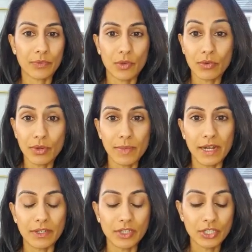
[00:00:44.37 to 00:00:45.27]
or a
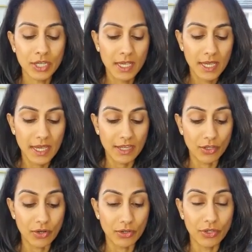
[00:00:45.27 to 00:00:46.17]
marriage and
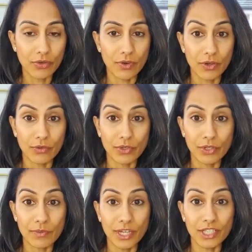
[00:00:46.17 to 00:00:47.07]
you're on your own,
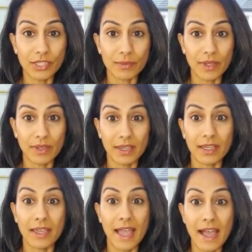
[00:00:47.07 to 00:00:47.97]
you might just be
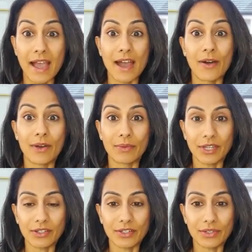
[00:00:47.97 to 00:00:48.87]
thinking, "How am I
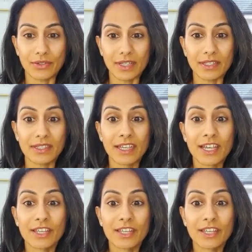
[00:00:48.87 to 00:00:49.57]
going to do this?"